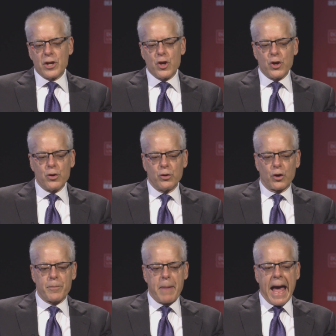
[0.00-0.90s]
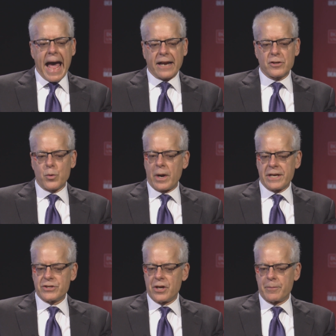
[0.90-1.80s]
you, you look back 20
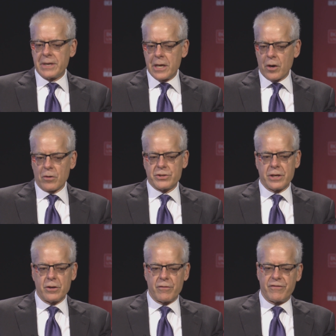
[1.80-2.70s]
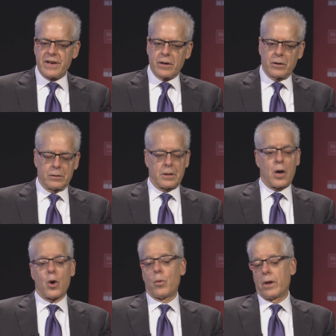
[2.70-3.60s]
some years and you feel,
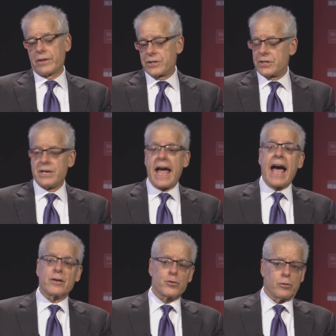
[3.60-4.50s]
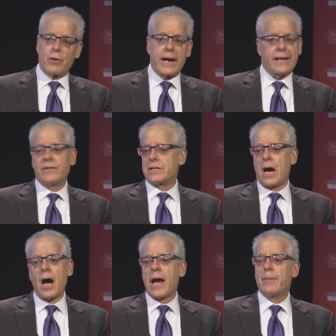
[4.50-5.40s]
oh, well, this is natural, right? At the
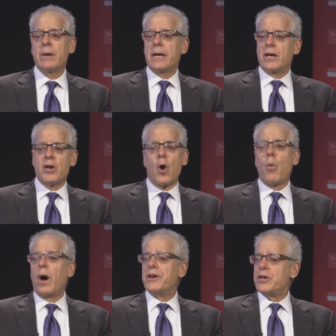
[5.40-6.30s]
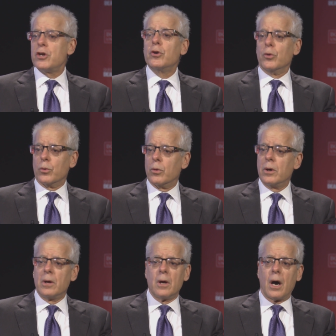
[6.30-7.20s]
time, no one knew
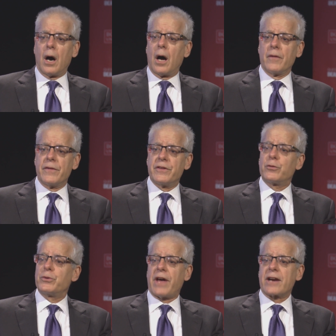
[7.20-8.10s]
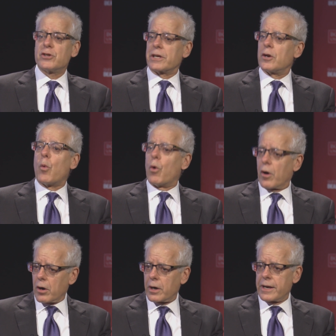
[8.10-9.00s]
uh, that this was actually going to
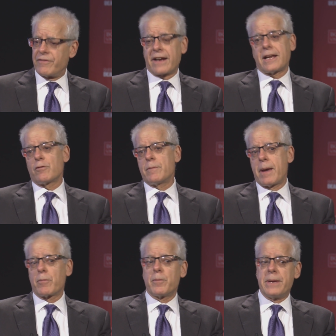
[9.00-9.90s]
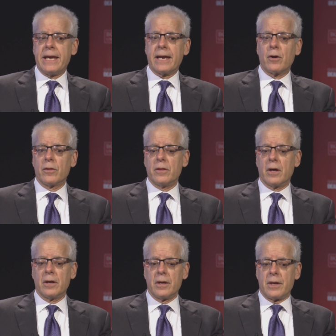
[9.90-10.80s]
work. In fact, I remember being on the,